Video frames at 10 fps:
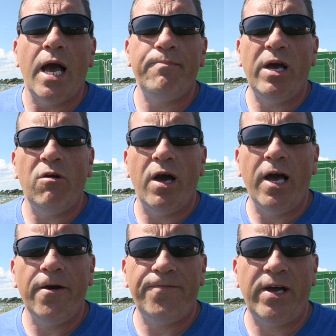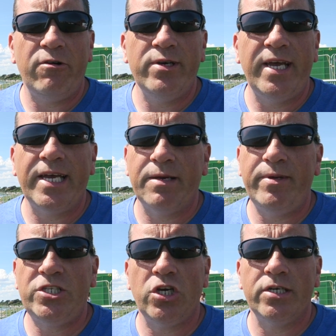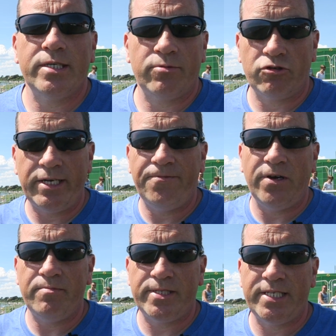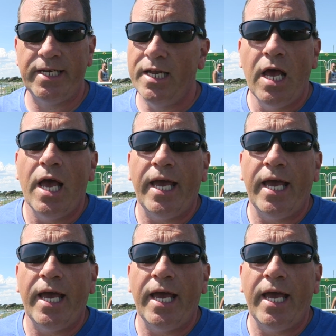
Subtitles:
About half hour, it can be charged up to 85%.